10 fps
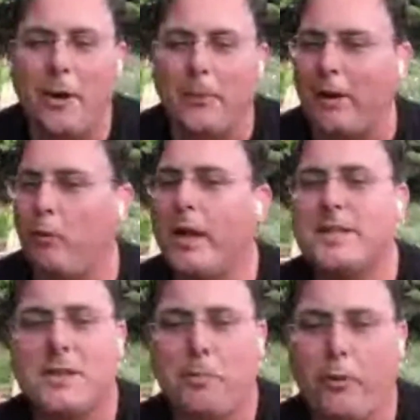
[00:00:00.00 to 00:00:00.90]
Like, when's
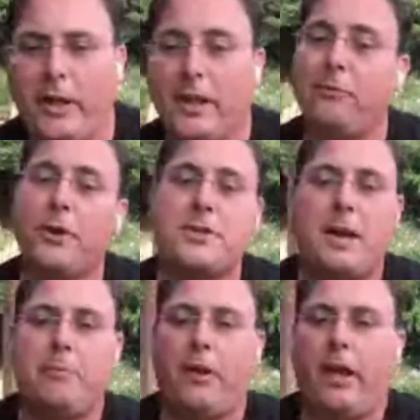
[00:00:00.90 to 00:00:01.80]
the point? Like, for
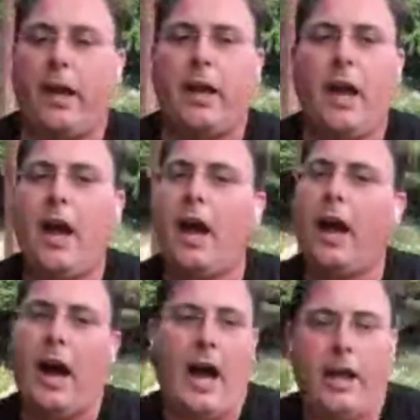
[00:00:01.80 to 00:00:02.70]
example, like
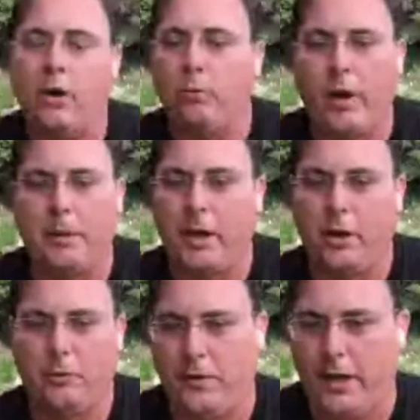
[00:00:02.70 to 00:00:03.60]
I don't write my
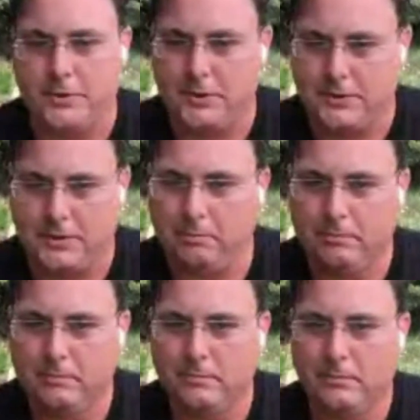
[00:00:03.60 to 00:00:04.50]
own file system
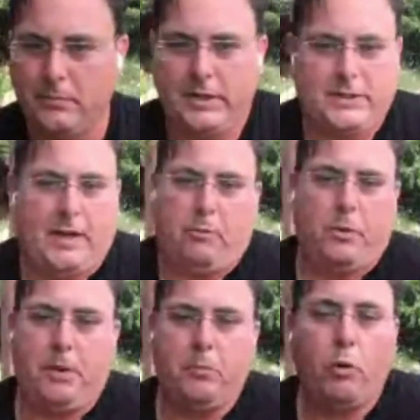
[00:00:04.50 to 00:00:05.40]
because that would
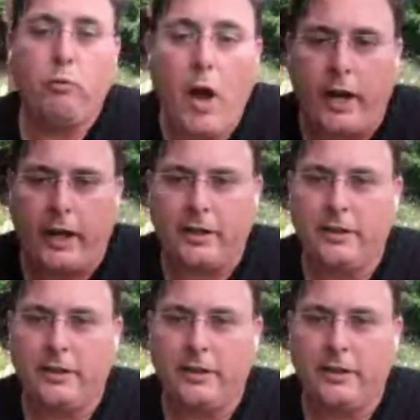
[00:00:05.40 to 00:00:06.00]
be moronic.